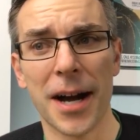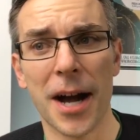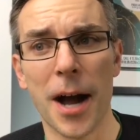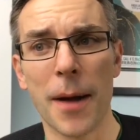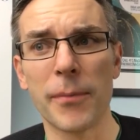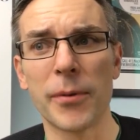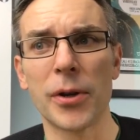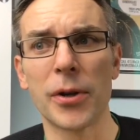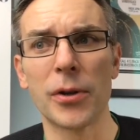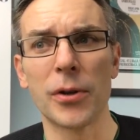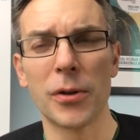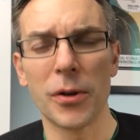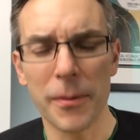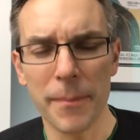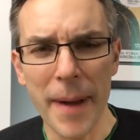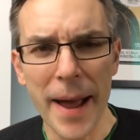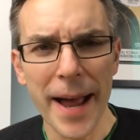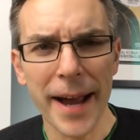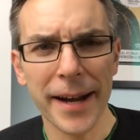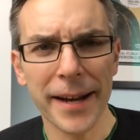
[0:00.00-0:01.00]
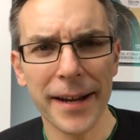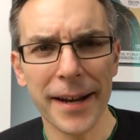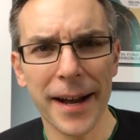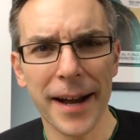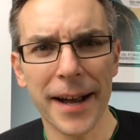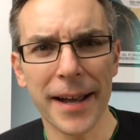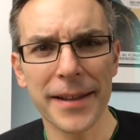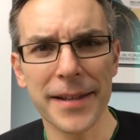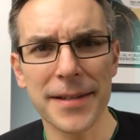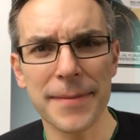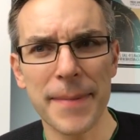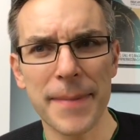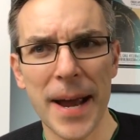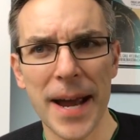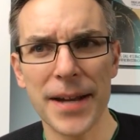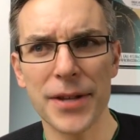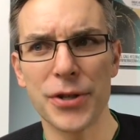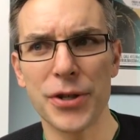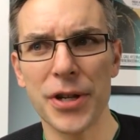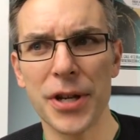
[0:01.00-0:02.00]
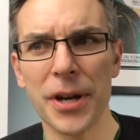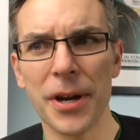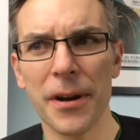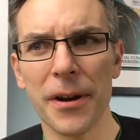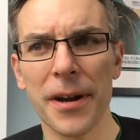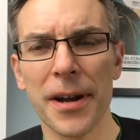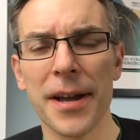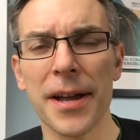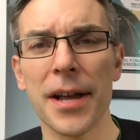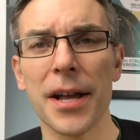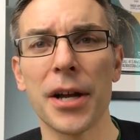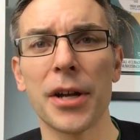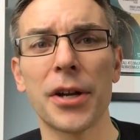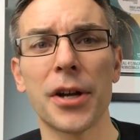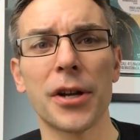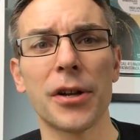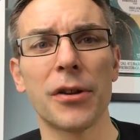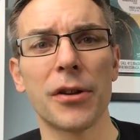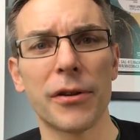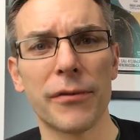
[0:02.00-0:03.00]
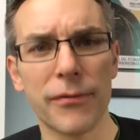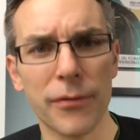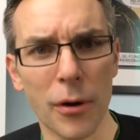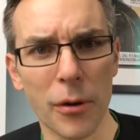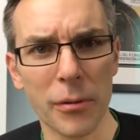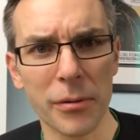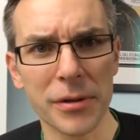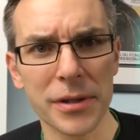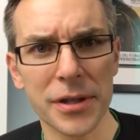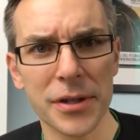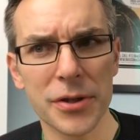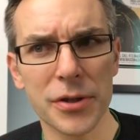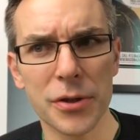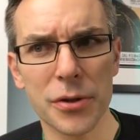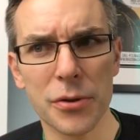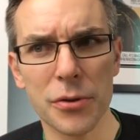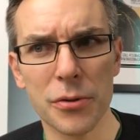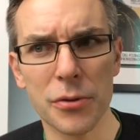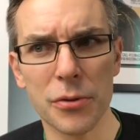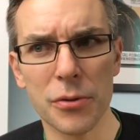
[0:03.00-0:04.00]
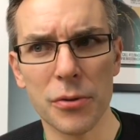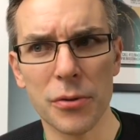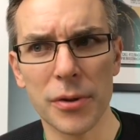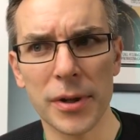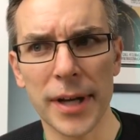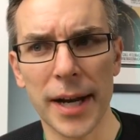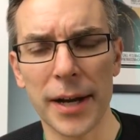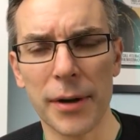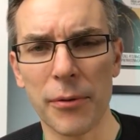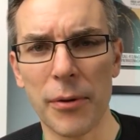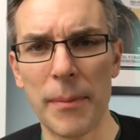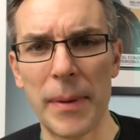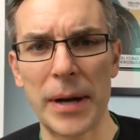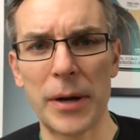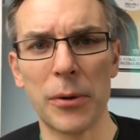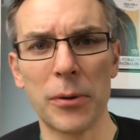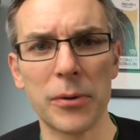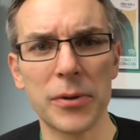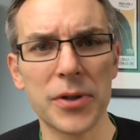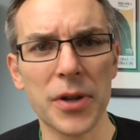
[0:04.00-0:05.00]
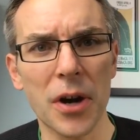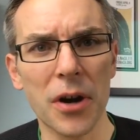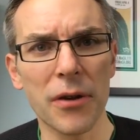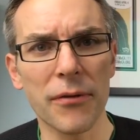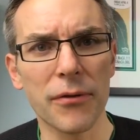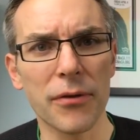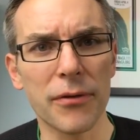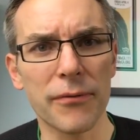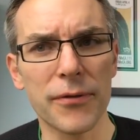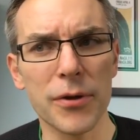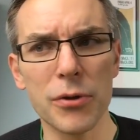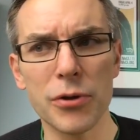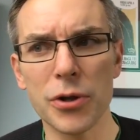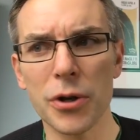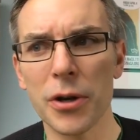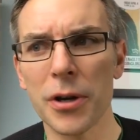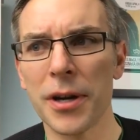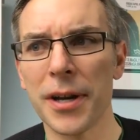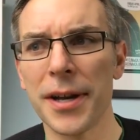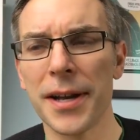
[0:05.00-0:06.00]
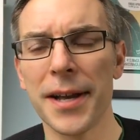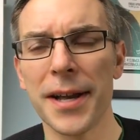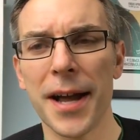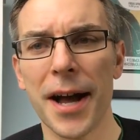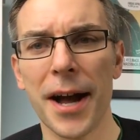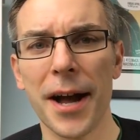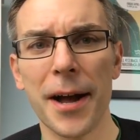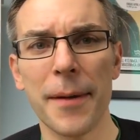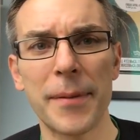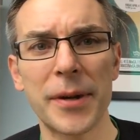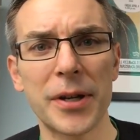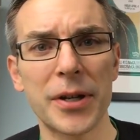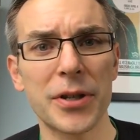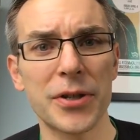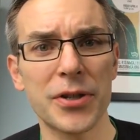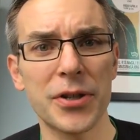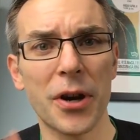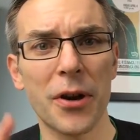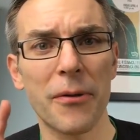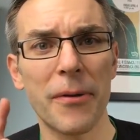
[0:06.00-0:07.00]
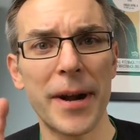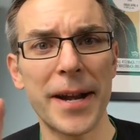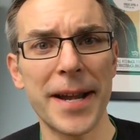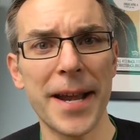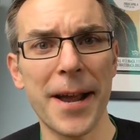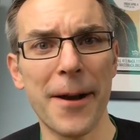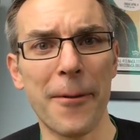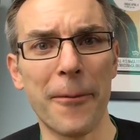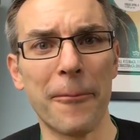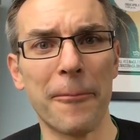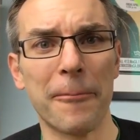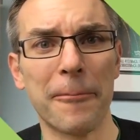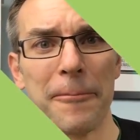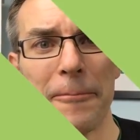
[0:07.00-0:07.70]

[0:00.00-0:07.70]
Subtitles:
I'm going to look back on this past year, going to look forward to kind of what my goals are for the future. I'm going to start right now.